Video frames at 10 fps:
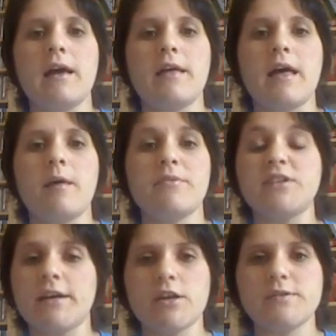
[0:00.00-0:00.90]
The
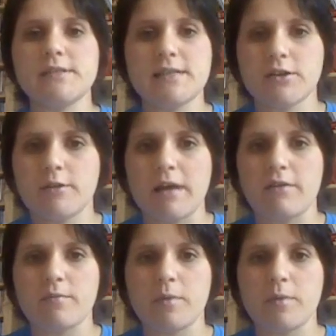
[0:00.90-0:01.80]
diagnosis didn't come out
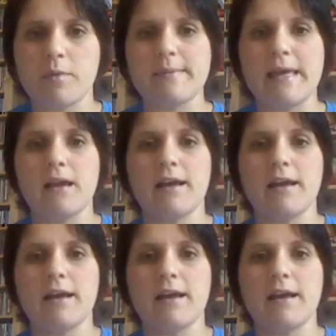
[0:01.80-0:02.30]
of the blue to me.